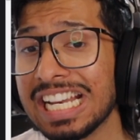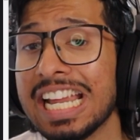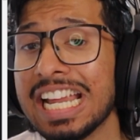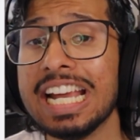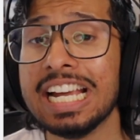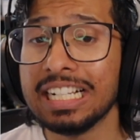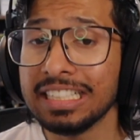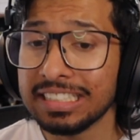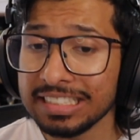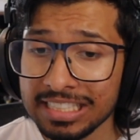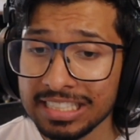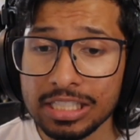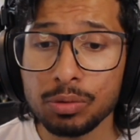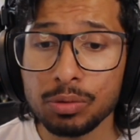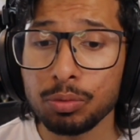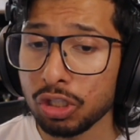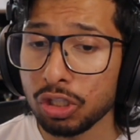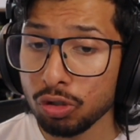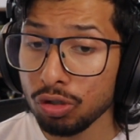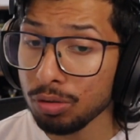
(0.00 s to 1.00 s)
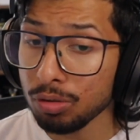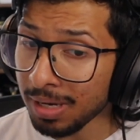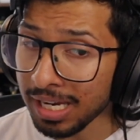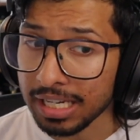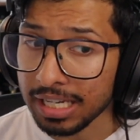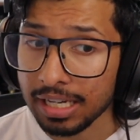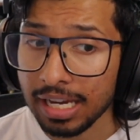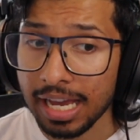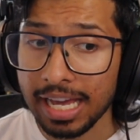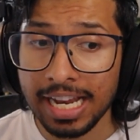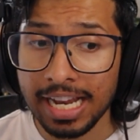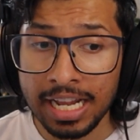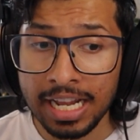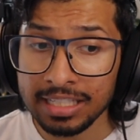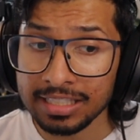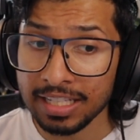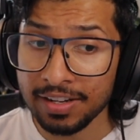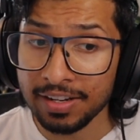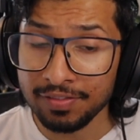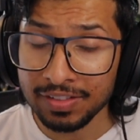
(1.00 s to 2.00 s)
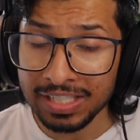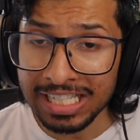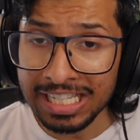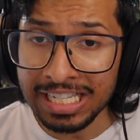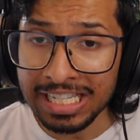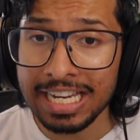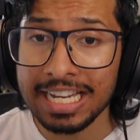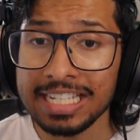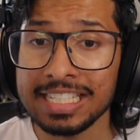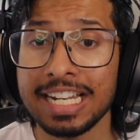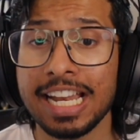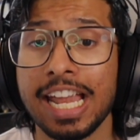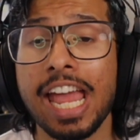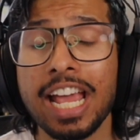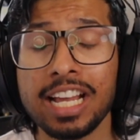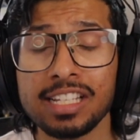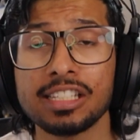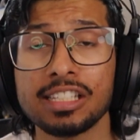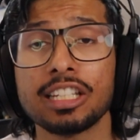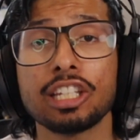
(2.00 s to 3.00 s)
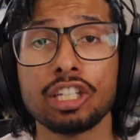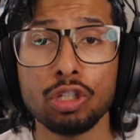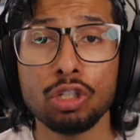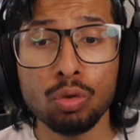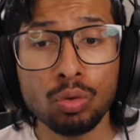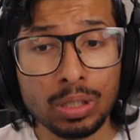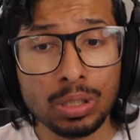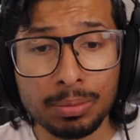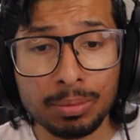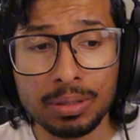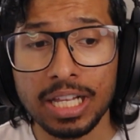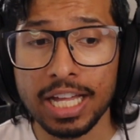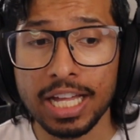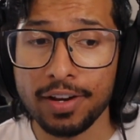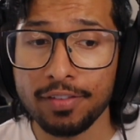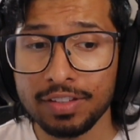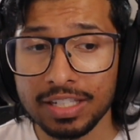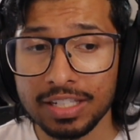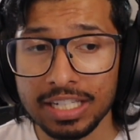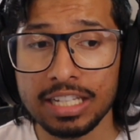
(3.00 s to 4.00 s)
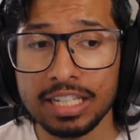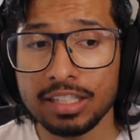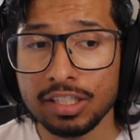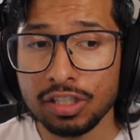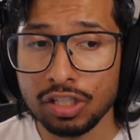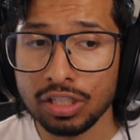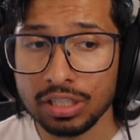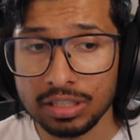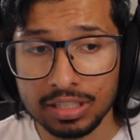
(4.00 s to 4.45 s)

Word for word: this is what you would make. An XNFT is an executable NFT. This is their